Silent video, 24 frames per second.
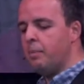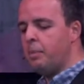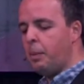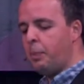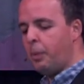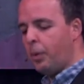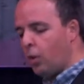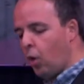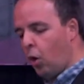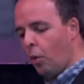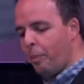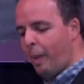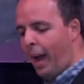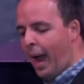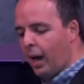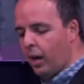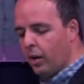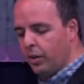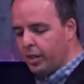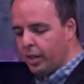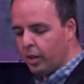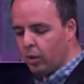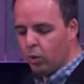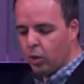People go back
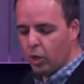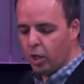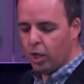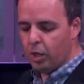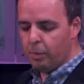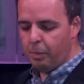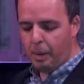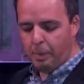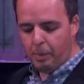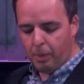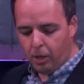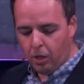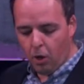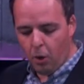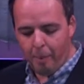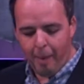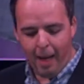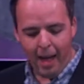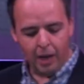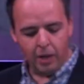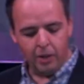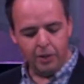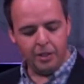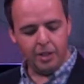on their word. People go
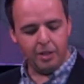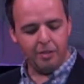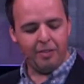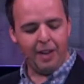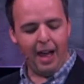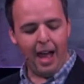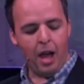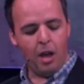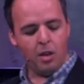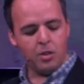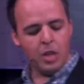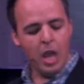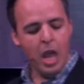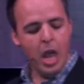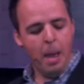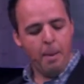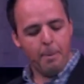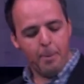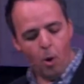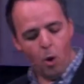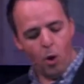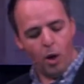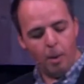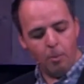back on their vows.
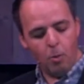More